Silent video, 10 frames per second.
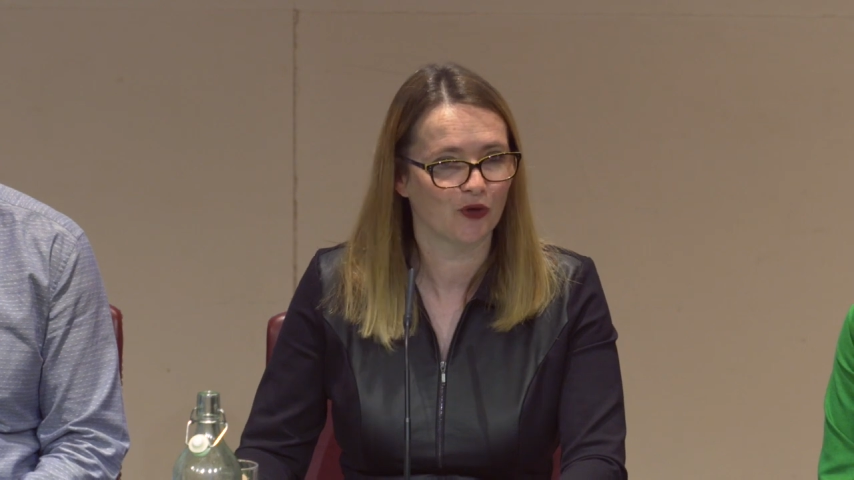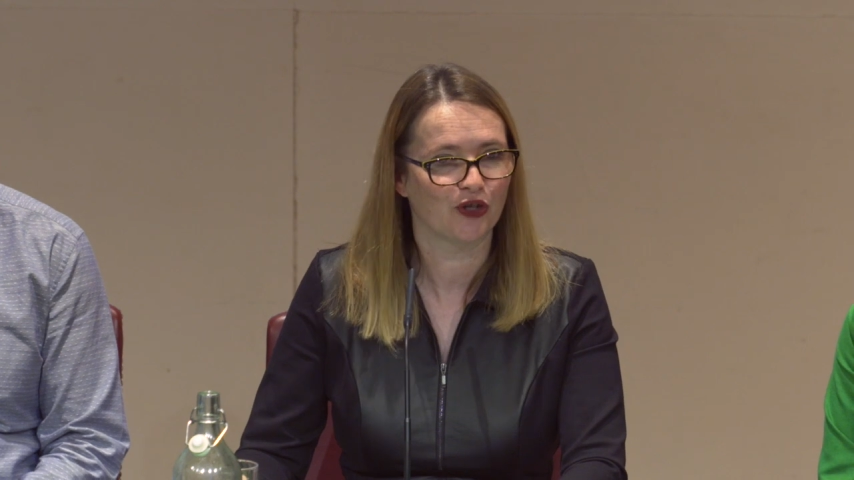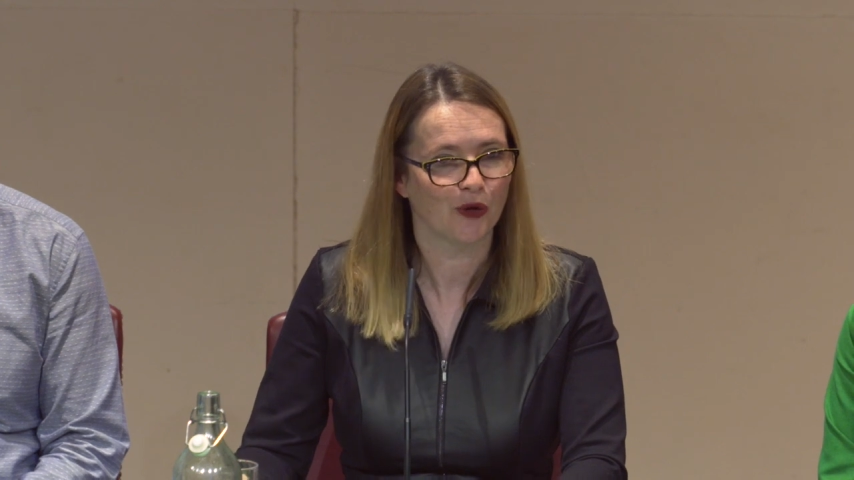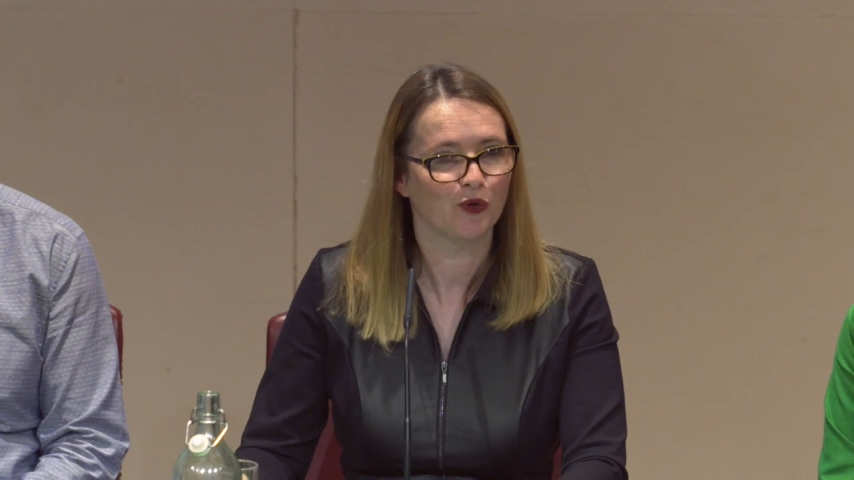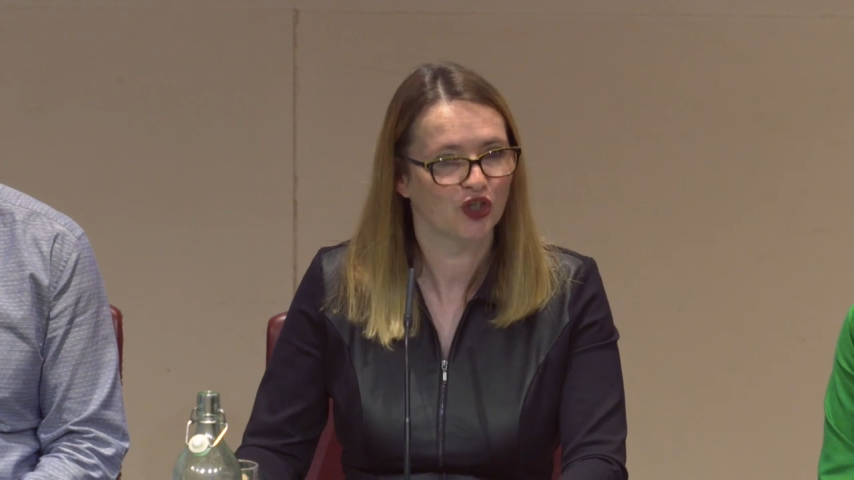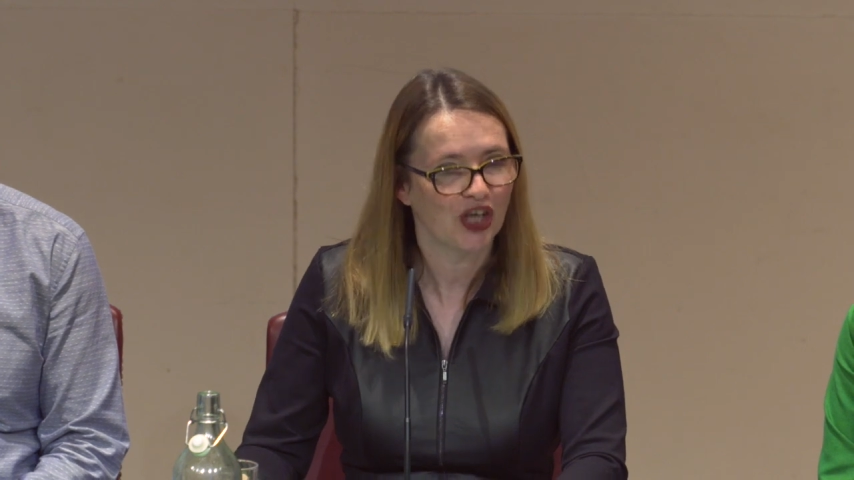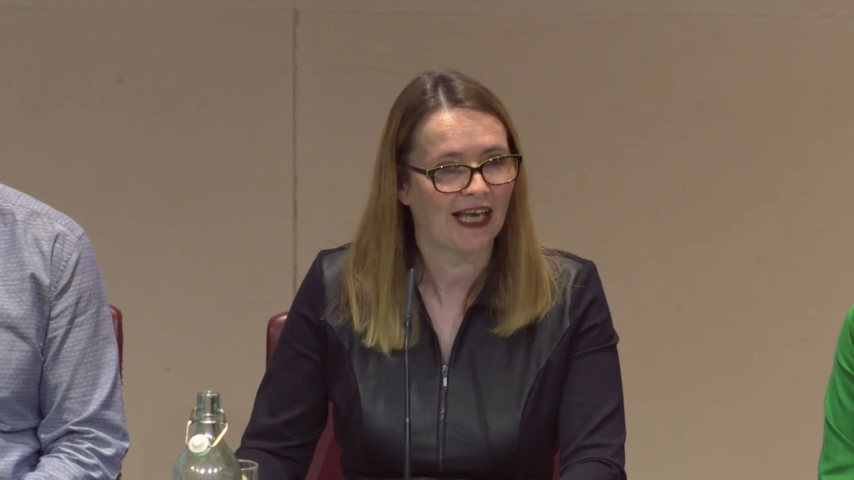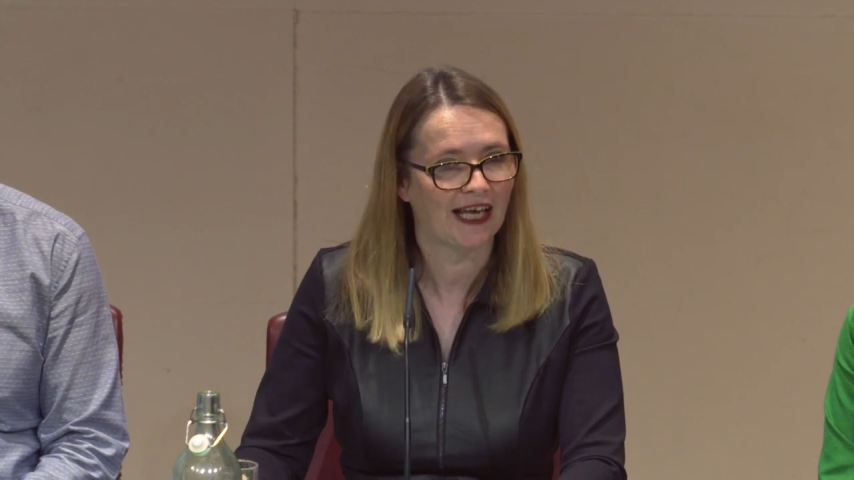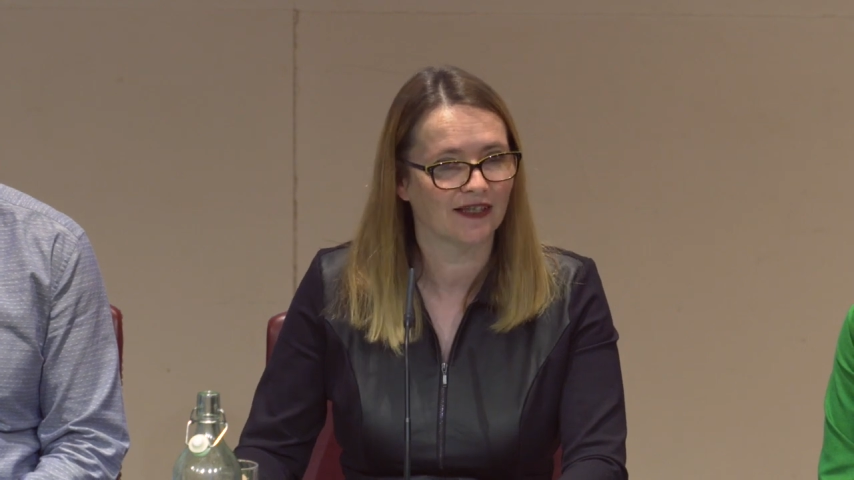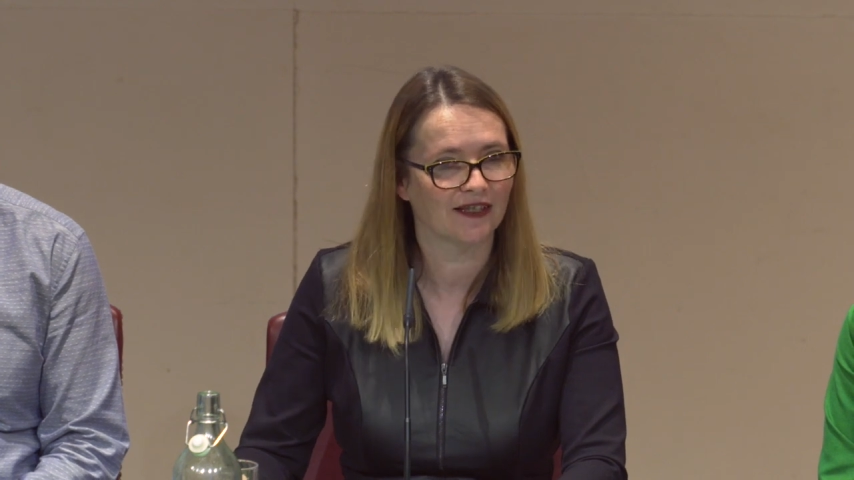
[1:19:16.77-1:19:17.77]
with those
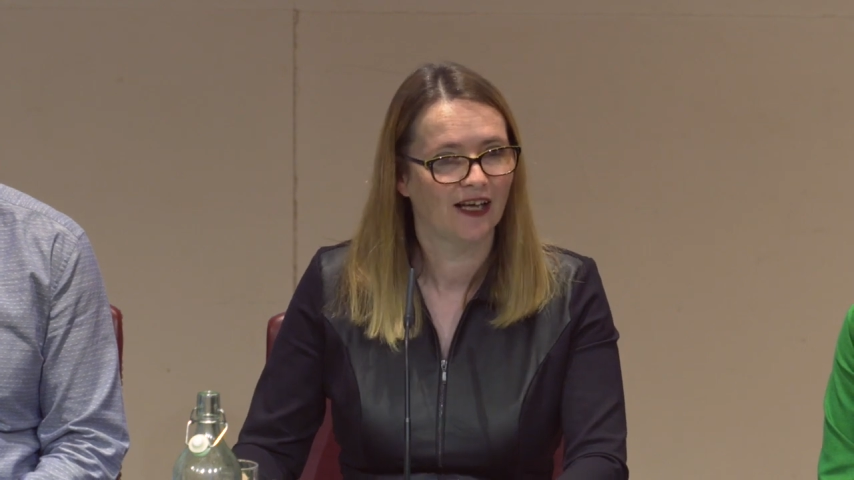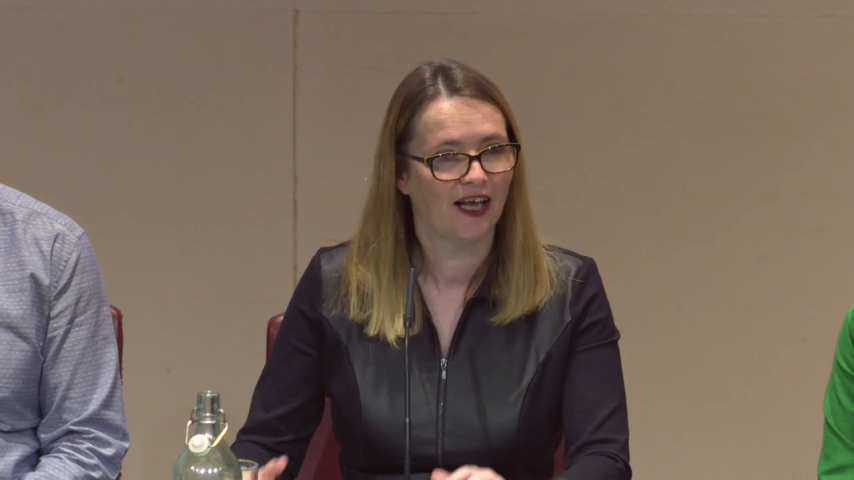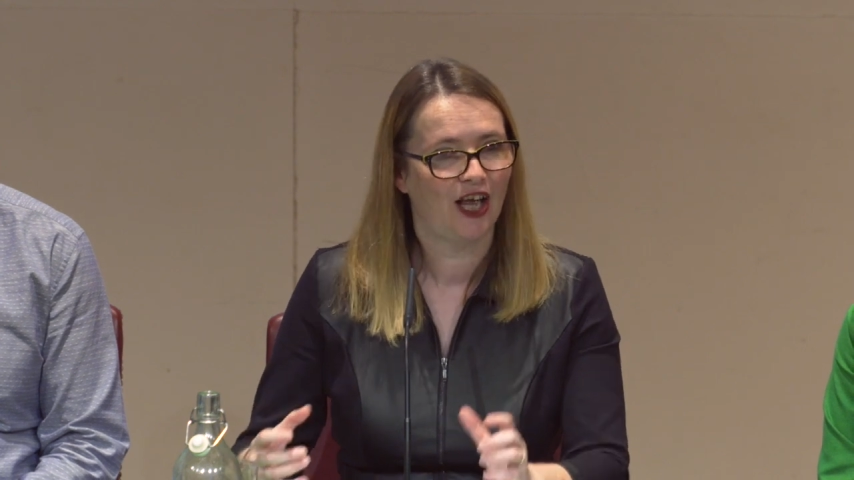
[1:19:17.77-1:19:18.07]
chickens.